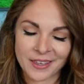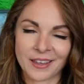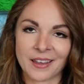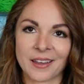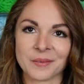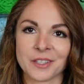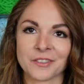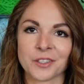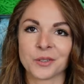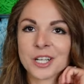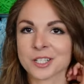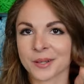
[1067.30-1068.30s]
Um, if
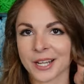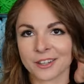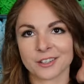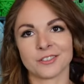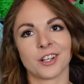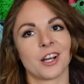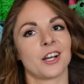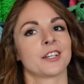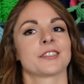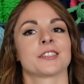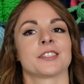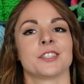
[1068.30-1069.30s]
you watch my other
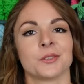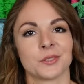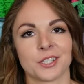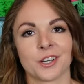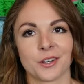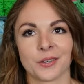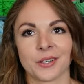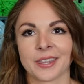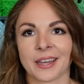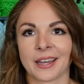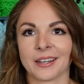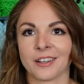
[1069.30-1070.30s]
vlogs, you would know
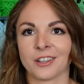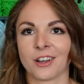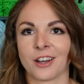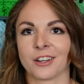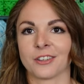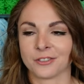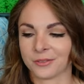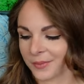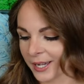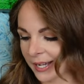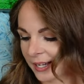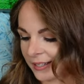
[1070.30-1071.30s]
that a lot of
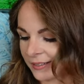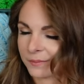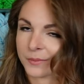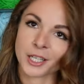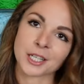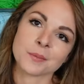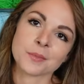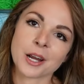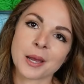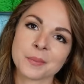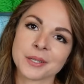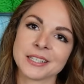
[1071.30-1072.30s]
my market
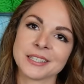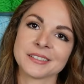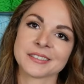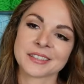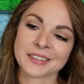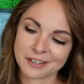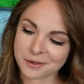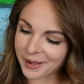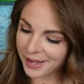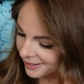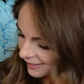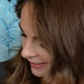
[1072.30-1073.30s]
prep is their
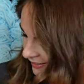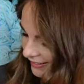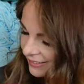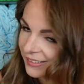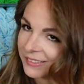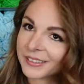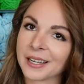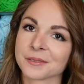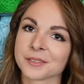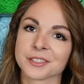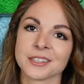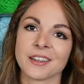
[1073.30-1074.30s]
patterns because I
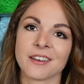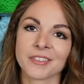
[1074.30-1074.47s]
absolutely